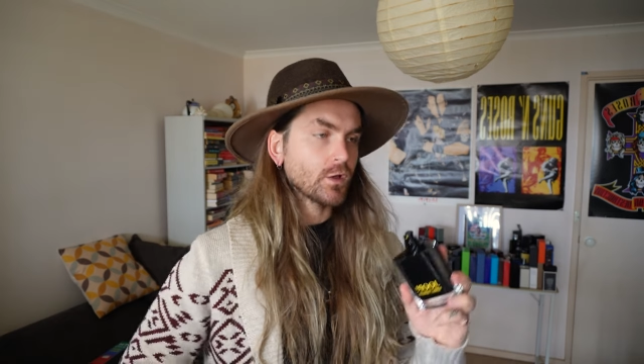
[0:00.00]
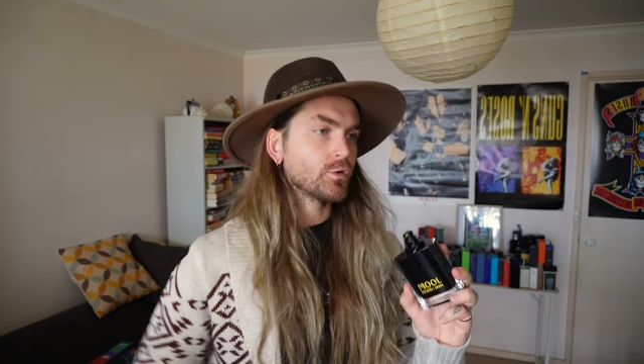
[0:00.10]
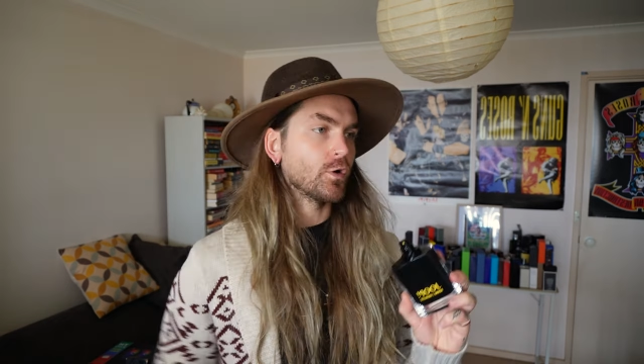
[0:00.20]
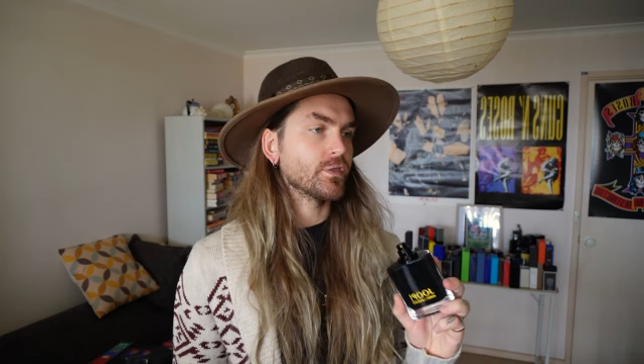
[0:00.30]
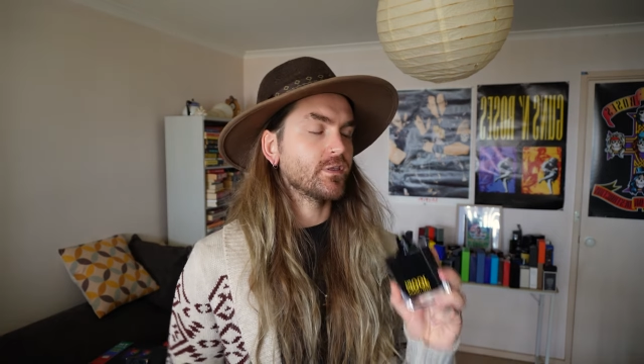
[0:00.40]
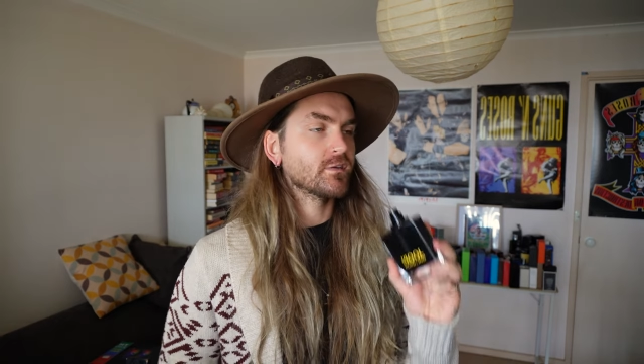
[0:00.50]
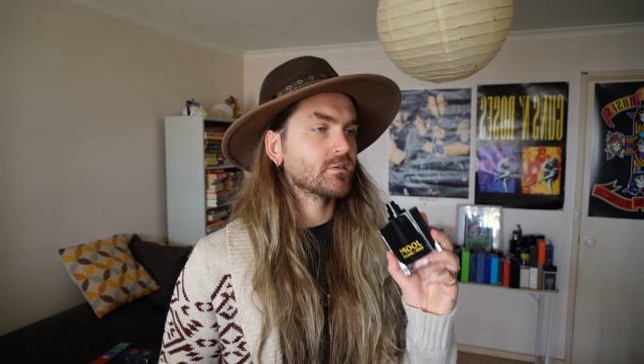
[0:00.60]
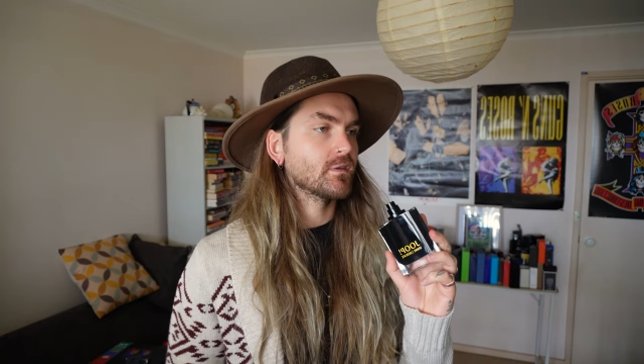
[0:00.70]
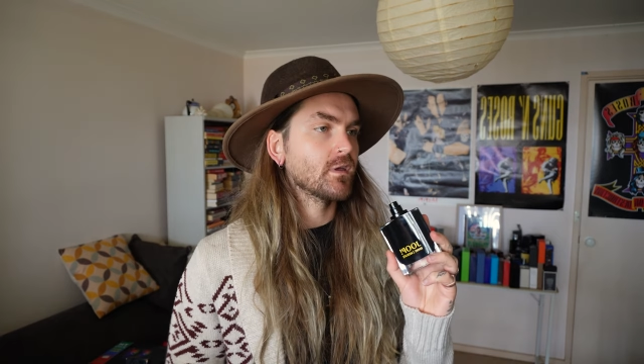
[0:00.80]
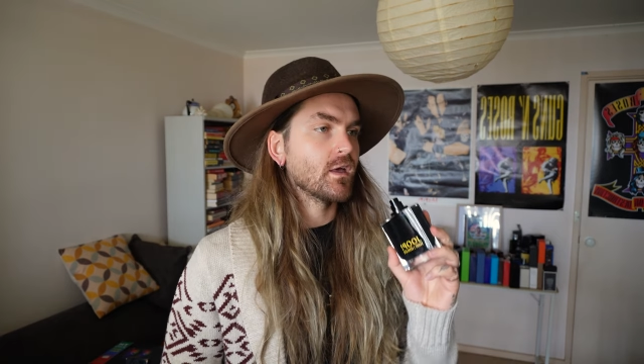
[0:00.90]
got
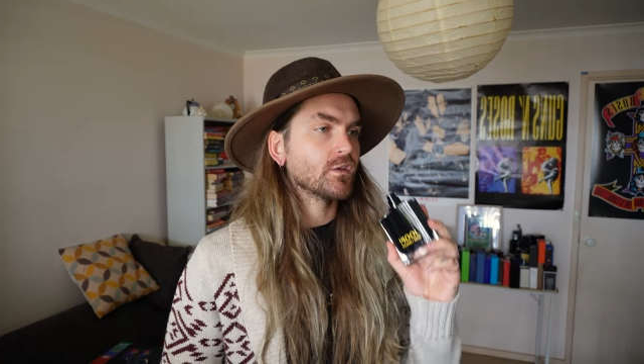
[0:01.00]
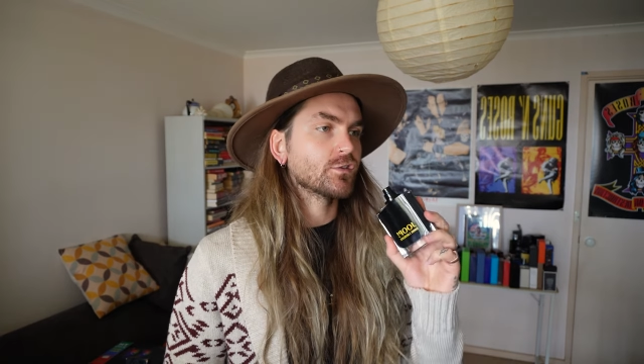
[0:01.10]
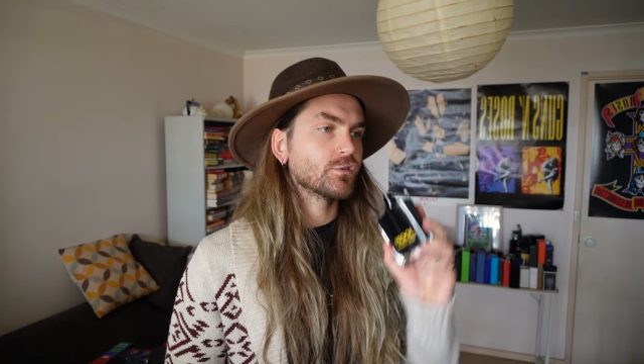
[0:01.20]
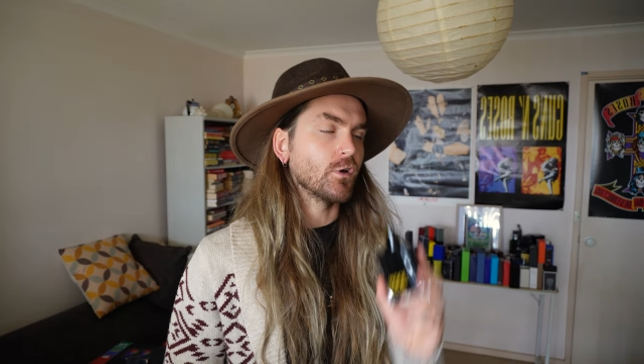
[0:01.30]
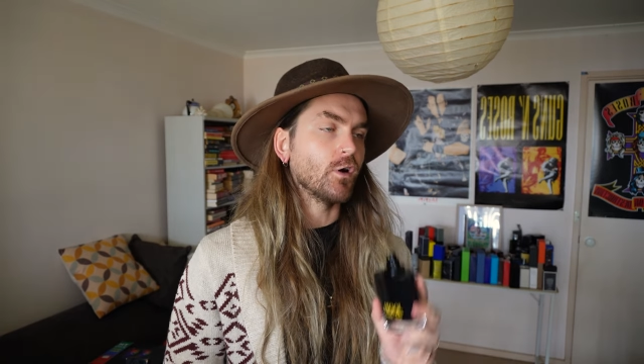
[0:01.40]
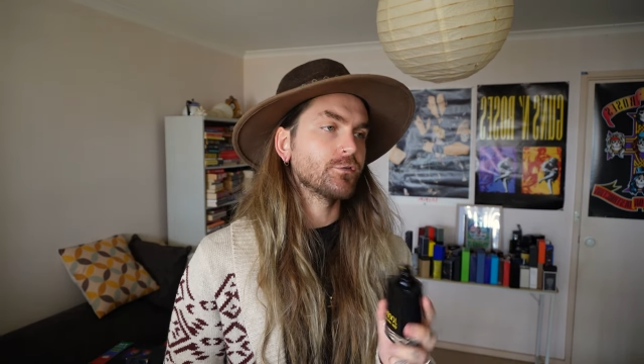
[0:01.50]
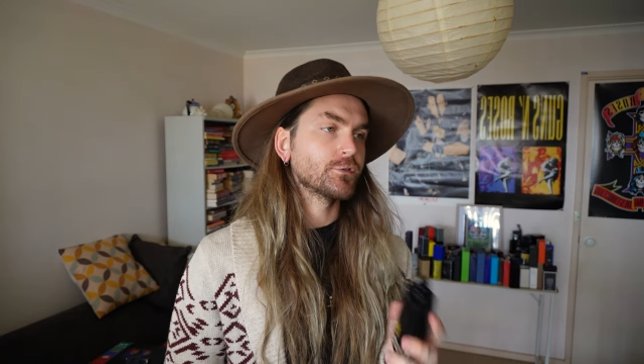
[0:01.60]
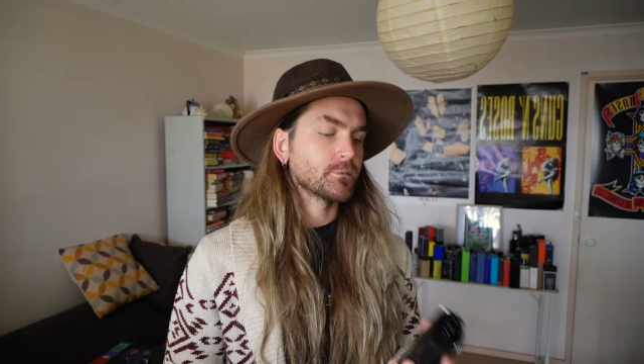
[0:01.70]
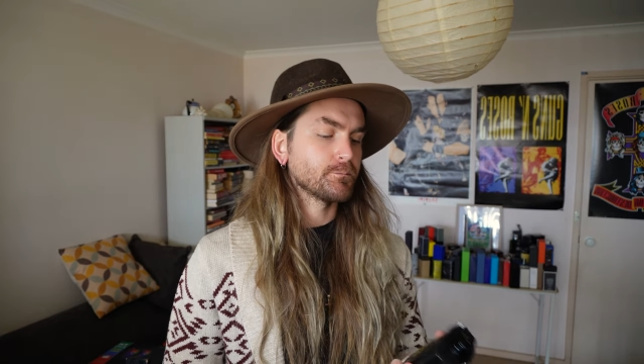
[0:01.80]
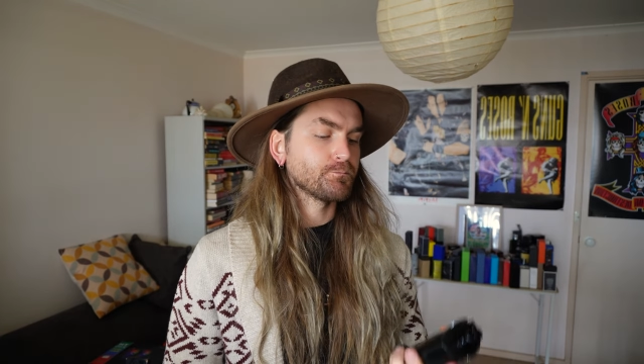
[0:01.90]
this
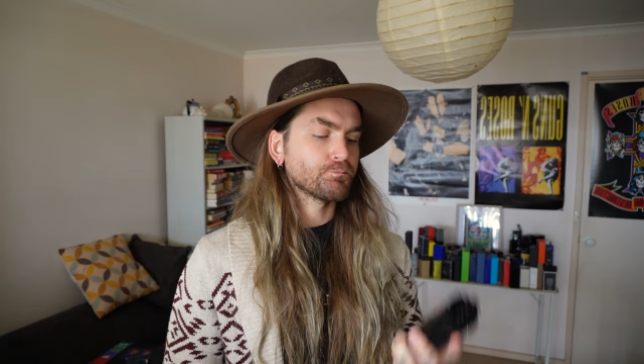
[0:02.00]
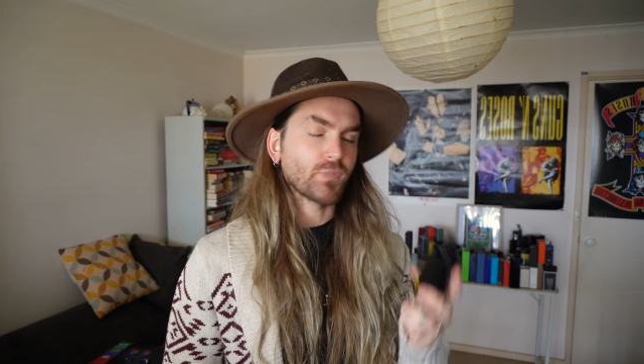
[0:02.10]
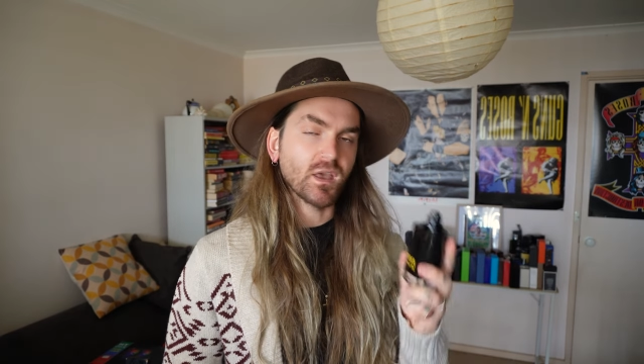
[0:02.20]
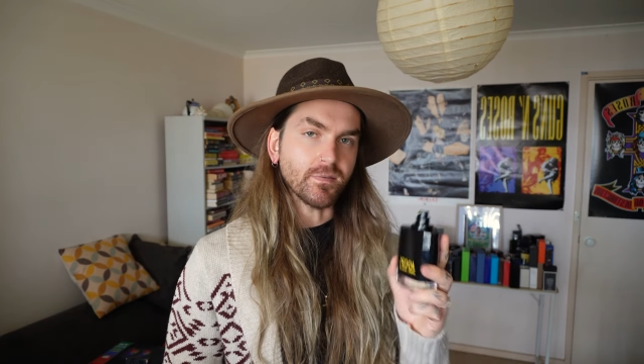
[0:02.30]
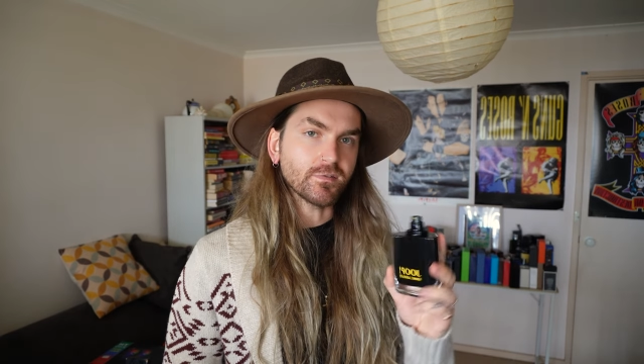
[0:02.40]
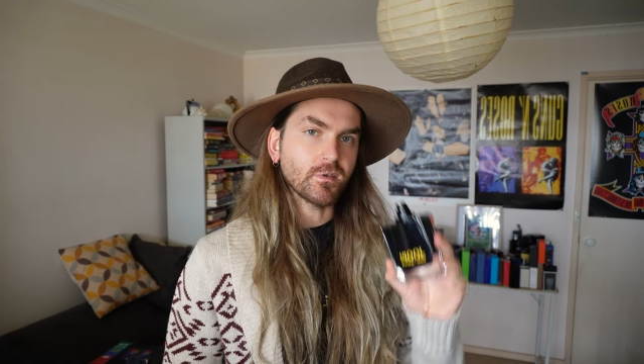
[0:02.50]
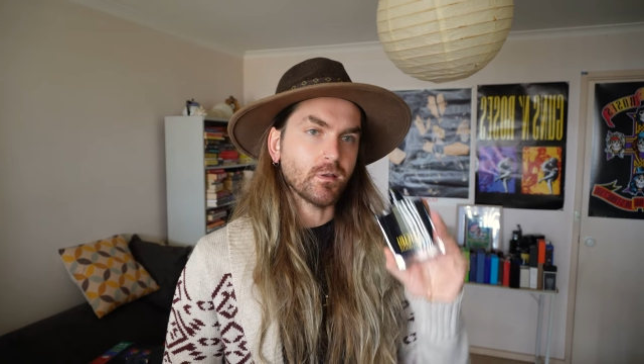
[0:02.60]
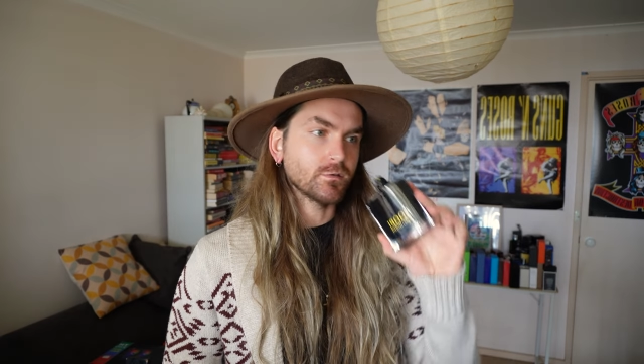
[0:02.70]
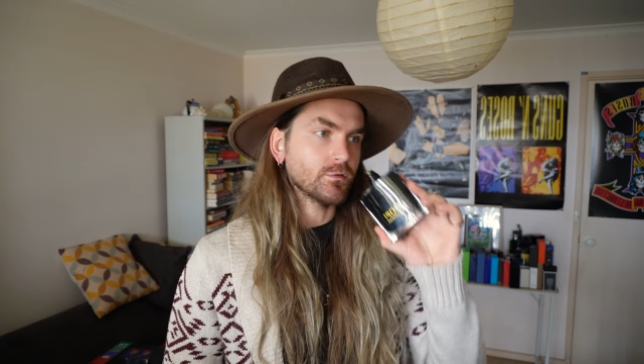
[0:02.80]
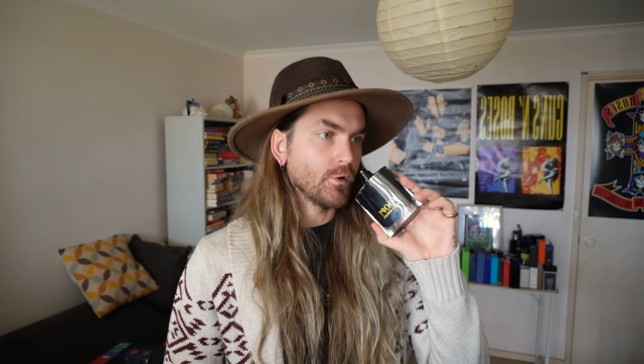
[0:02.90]
soft
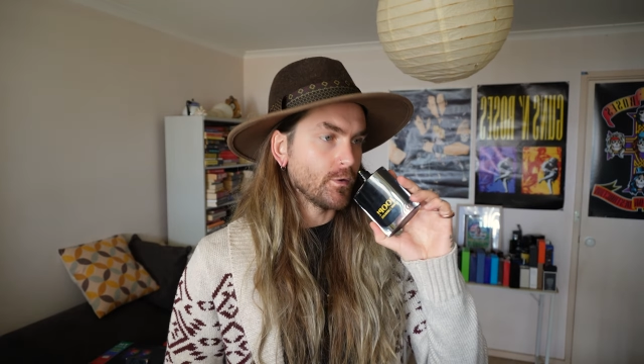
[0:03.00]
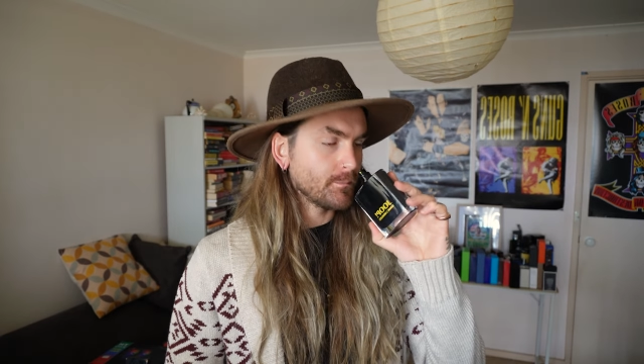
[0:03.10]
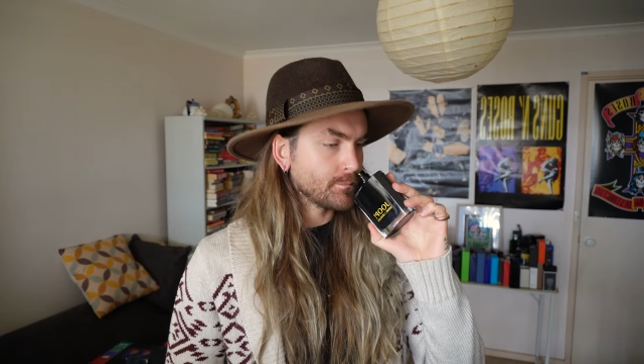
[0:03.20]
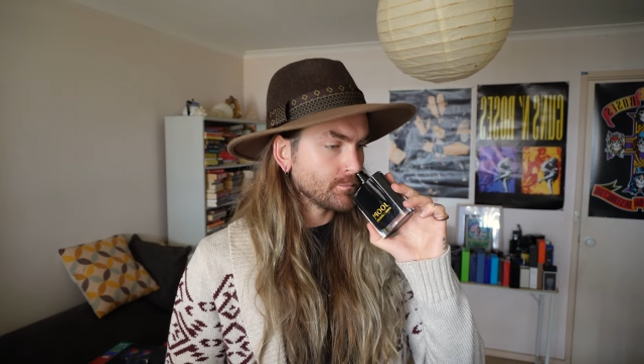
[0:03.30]
incense note.